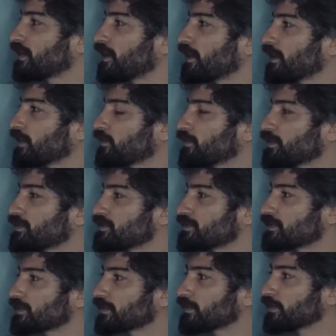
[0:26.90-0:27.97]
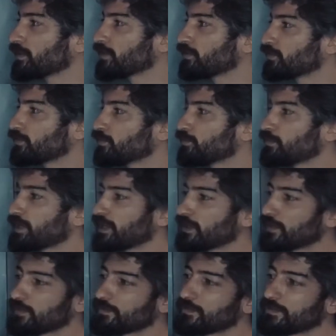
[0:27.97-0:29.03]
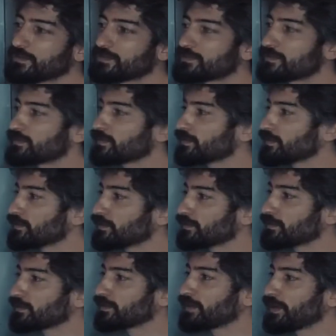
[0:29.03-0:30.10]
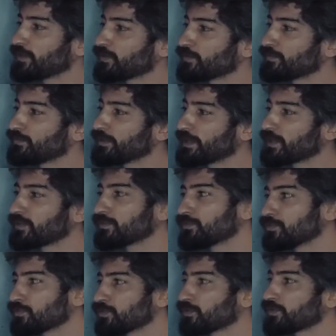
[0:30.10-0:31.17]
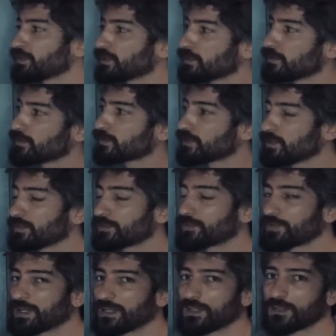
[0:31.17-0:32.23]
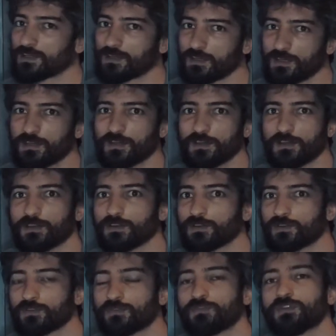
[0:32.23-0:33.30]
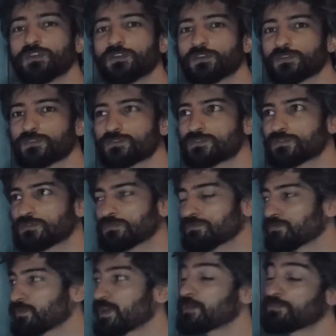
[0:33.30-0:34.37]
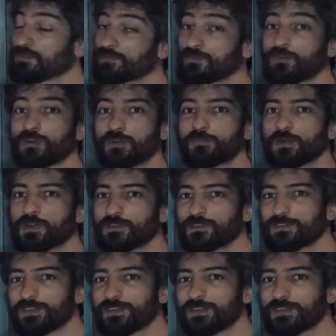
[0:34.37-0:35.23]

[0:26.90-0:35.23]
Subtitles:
I was going to make this kind of like tutorial color grading videos way before, but